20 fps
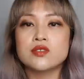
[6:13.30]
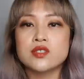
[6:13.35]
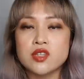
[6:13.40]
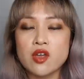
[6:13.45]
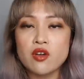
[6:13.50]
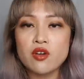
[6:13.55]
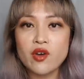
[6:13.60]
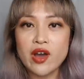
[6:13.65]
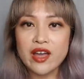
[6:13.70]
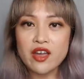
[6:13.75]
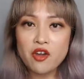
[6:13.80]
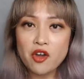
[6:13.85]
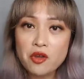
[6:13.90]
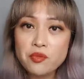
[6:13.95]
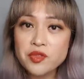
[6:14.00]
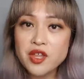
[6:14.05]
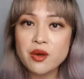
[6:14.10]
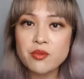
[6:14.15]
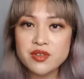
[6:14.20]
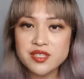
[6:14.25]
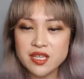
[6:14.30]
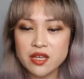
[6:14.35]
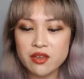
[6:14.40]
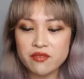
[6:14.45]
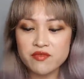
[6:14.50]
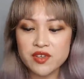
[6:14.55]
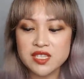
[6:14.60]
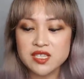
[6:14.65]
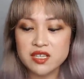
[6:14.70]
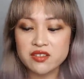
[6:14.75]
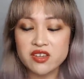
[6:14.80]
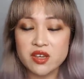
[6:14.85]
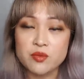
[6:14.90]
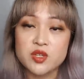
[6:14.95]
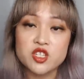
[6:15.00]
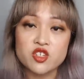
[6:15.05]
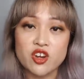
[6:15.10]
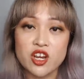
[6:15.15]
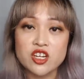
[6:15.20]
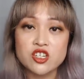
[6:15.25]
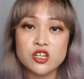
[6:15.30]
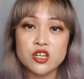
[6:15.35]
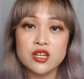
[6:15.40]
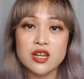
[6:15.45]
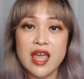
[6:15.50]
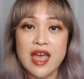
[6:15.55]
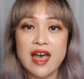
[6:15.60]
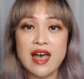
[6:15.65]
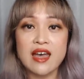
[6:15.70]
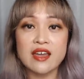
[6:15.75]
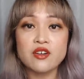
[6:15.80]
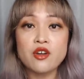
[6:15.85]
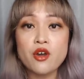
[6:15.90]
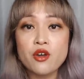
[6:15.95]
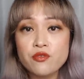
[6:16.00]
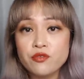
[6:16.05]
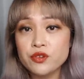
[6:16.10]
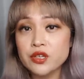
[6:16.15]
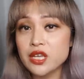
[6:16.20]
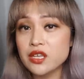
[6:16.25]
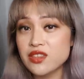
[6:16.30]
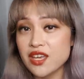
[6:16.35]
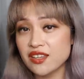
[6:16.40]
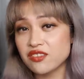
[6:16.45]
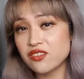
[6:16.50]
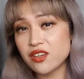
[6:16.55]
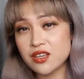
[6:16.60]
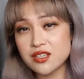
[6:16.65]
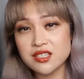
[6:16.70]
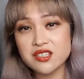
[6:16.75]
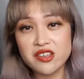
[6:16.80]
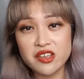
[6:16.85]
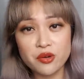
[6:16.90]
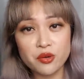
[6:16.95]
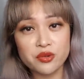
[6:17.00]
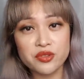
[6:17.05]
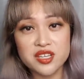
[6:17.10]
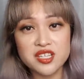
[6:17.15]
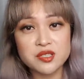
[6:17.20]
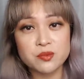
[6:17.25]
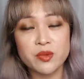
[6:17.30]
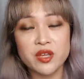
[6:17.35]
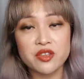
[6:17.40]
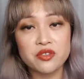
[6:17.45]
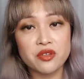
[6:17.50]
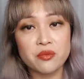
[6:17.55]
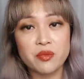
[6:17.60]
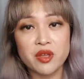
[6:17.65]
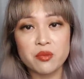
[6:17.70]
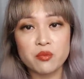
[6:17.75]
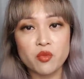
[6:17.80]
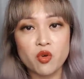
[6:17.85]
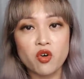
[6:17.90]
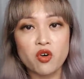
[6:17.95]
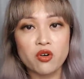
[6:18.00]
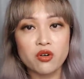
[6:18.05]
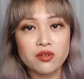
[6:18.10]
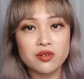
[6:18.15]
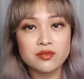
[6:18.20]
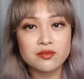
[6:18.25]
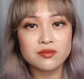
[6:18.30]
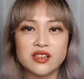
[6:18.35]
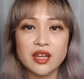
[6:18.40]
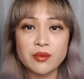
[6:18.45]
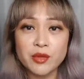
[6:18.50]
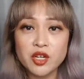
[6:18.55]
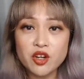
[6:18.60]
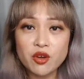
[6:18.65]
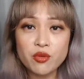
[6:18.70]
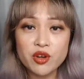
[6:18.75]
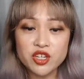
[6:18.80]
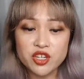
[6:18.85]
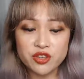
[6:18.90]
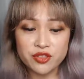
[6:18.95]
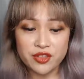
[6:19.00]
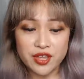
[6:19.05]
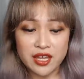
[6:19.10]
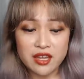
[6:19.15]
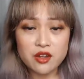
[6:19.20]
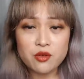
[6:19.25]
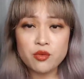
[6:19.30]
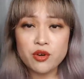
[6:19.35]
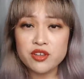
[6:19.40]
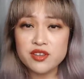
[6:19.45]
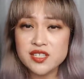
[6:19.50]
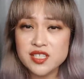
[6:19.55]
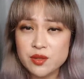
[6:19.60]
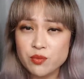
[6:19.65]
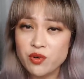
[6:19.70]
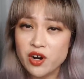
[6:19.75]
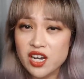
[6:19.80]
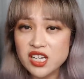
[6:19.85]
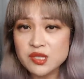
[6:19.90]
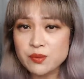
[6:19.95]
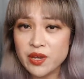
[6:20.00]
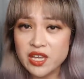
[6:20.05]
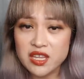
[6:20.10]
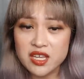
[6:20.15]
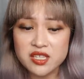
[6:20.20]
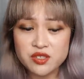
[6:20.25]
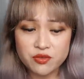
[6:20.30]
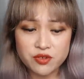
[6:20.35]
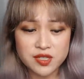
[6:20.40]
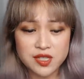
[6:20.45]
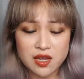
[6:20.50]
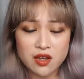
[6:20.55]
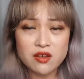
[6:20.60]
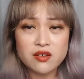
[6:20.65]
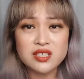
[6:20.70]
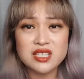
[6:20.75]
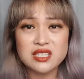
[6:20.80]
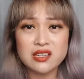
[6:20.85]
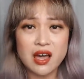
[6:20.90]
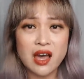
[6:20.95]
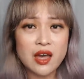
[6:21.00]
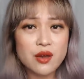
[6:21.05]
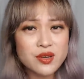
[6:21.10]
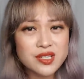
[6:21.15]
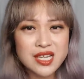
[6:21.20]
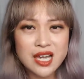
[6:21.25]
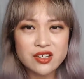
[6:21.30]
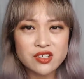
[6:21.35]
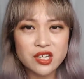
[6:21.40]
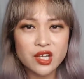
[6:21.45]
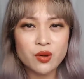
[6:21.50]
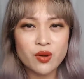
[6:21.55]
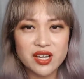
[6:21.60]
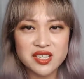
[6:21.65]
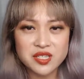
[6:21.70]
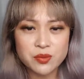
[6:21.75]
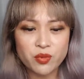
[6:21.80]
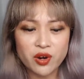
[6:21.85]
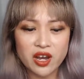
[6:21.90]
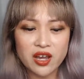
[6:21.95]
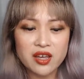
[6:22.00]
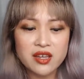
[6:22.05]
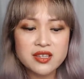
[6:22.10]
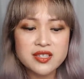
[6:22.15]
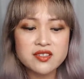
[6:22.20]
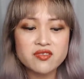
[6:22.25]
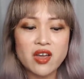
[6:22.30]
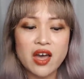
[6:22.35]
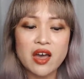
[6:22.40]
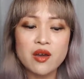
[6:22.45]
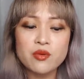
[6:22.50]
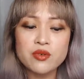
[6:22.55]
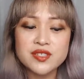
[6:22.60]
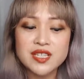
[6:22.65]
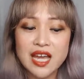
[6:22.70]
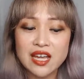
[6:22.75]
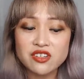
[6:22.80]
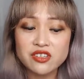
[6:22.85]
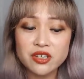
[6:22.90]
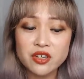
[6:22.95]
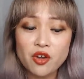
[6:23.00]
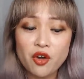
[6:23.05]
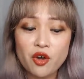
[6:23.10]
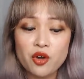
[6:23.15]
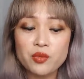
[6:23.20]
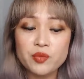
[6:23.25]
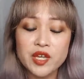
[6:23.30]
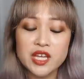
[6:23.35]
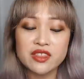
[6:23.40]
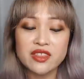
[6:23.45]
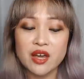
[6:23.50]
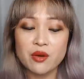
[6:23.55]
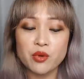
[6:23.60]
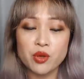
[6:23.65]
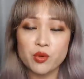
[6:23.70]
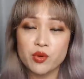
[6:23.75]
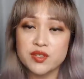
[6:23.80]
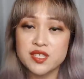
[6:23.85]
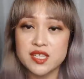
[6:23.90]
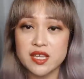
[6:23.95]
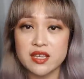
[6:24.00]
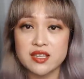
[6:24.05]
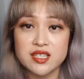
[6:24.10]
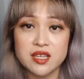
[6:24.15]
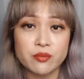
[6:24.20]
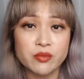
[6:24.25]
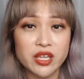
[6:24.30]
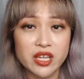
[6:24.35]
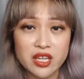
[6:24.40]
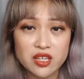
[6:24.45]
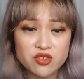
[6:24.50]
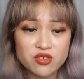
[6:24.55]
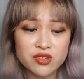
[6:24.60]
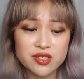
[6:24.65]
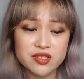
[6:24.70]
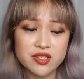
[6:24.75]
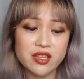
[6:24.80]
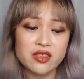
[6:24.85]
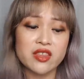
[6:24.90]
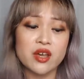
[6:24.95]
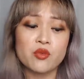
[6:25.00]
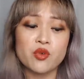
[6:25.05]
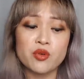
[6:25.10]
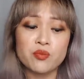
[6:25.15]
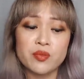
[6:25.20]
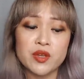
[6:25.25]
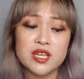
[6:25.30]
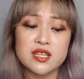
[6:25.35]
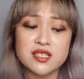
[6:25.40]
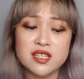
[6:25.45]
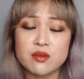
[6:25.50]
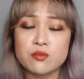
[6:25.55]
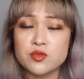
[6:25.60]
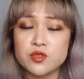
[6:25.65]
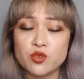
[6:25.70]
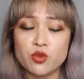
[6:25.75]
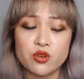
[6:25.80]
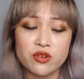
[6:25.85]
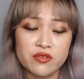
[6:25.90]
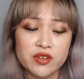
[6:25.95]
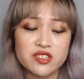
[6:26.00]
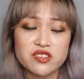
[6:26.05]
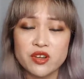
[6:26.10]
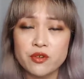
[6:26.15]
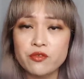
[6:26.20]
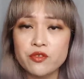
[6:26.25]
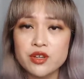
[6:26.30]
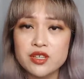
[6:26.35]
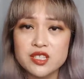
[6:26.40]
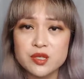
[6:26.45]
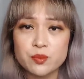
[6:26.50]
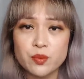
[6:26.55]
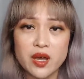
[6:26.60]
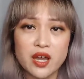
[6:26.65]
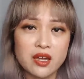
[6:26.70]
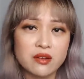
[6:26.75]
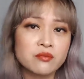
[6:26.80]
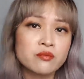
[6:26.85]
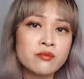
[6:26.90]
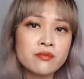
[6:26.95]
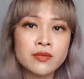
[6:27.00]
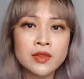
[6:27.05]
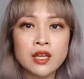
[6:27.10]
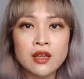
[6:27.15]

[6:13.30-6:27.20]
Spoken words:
So I hope that was a convincing demonstration, and hopefully that does kill this myth a bit more. Let me know what you think. Were you surprised by these results? I was actually quite surprised. I was actually hoping that we would see something interesting, there would be some sort of a difference, but